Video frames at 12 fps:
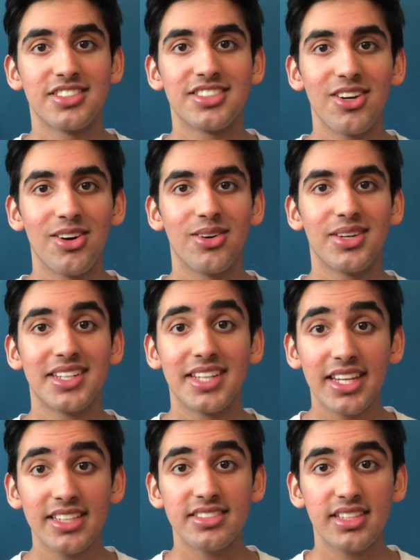So
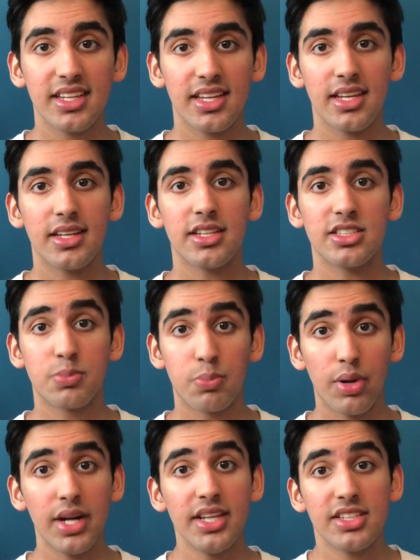TCE is
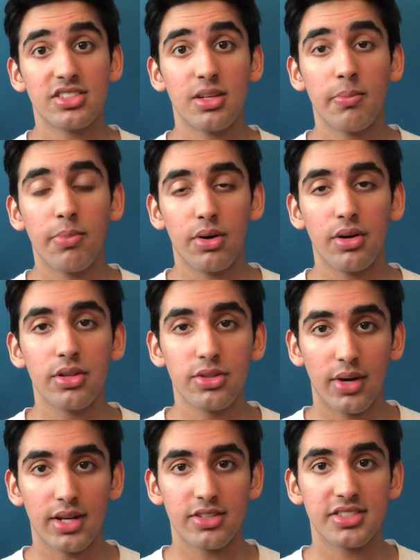pretty simple
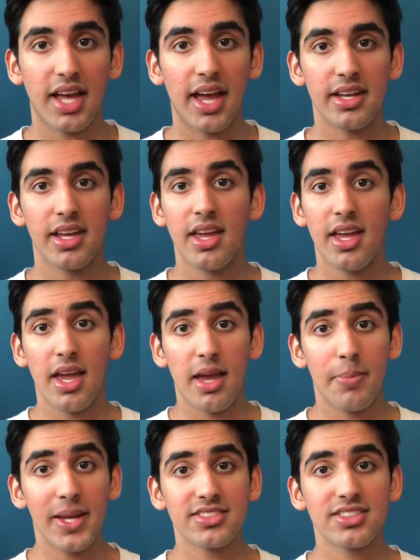to understand.
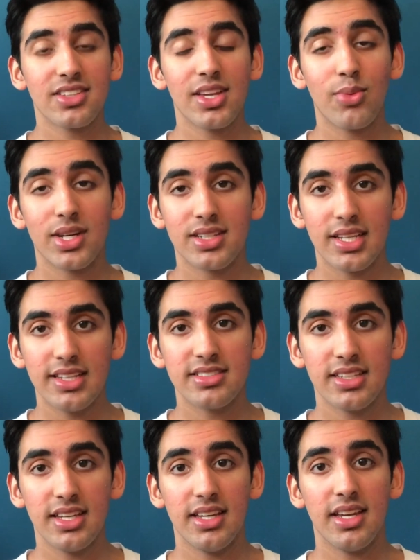Basically what
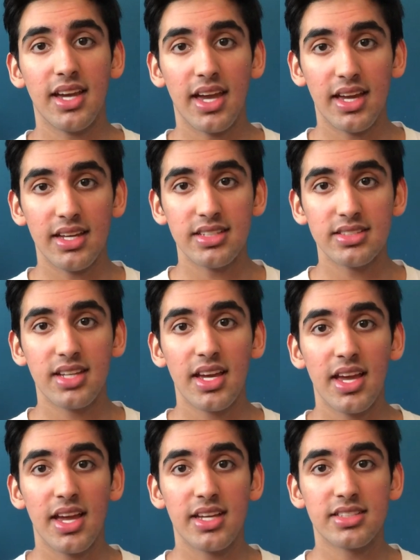TCE is
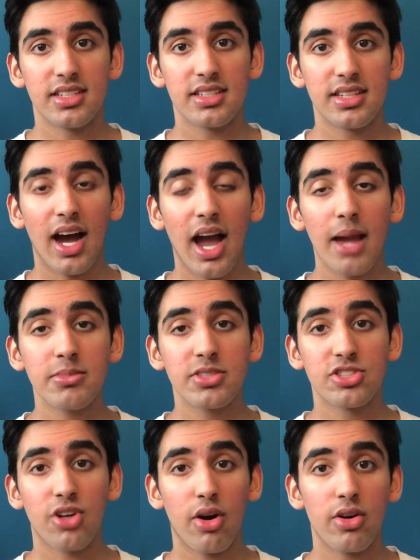the time
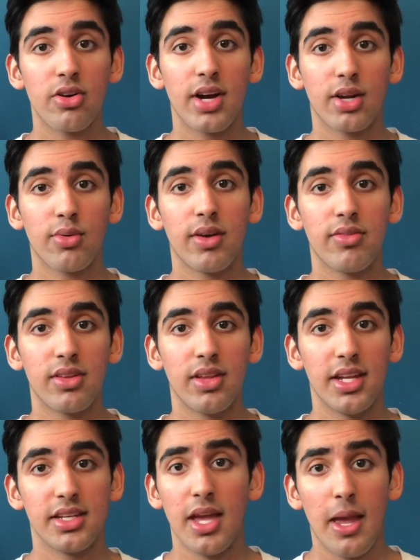charter equivalent.